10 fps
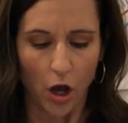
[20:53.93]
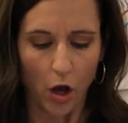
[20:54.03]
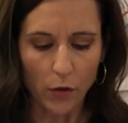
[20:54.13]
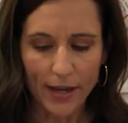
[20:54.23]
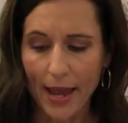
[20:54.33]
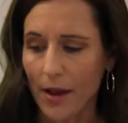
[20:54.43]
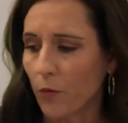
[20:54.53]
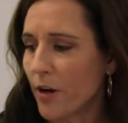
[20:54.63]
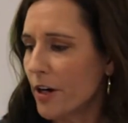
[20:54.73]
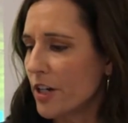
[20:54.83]
Okay,
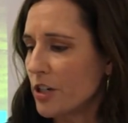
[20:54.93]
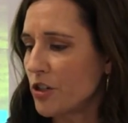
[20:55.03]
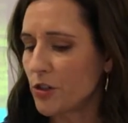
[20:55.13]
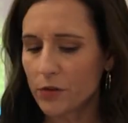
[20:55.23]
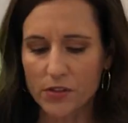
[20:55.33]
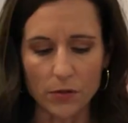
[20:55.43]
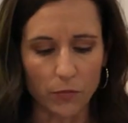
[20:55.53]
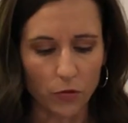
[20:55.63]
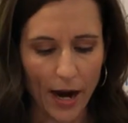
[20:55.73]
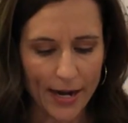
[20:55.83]
we are going to do
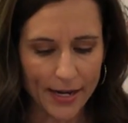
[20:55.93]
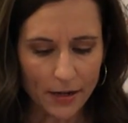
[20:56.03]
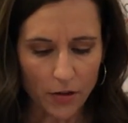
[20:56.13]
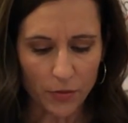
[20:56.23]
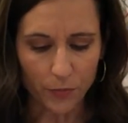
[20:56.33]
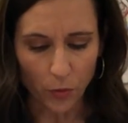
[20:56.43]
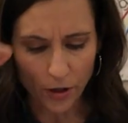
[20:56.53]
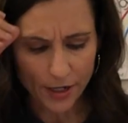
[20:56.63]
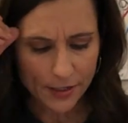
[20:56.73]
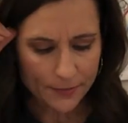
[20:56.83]
some writing on the
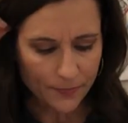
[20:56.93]
board,